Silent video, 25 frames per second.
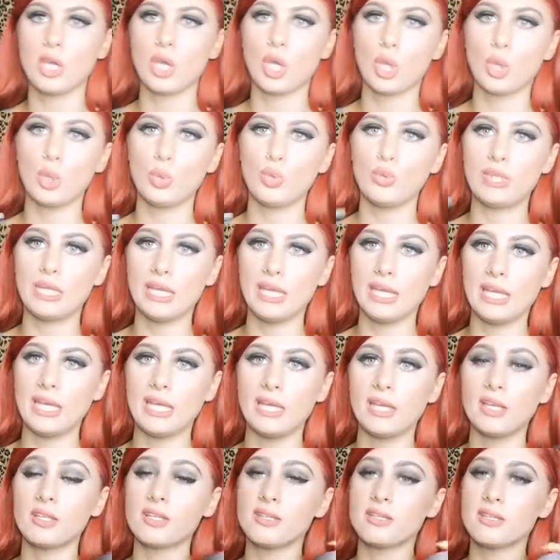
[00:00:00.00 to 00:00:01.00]

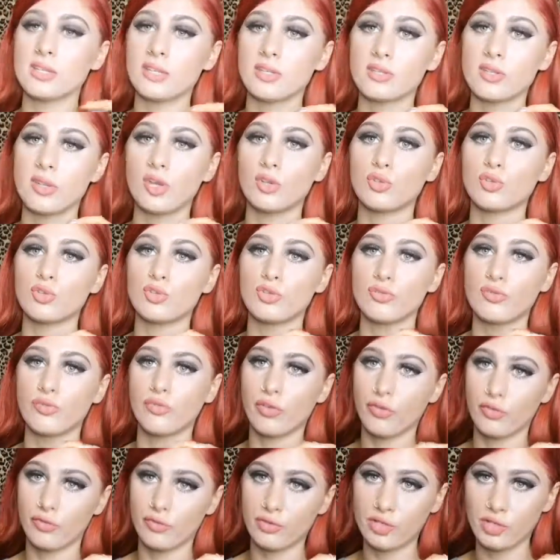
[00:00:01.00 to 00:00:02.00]
only
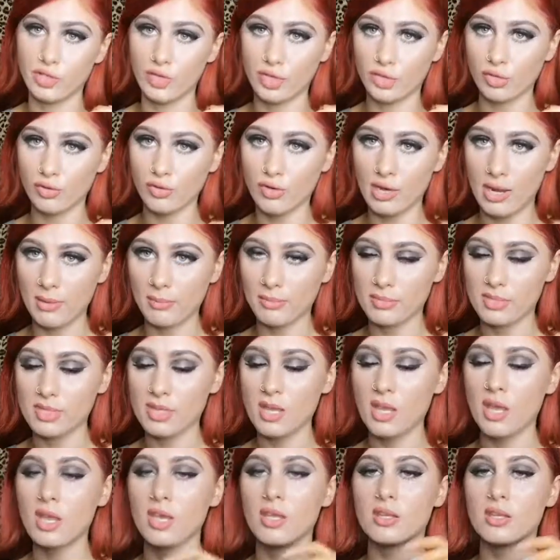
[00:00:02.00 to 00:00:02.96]
659 grams.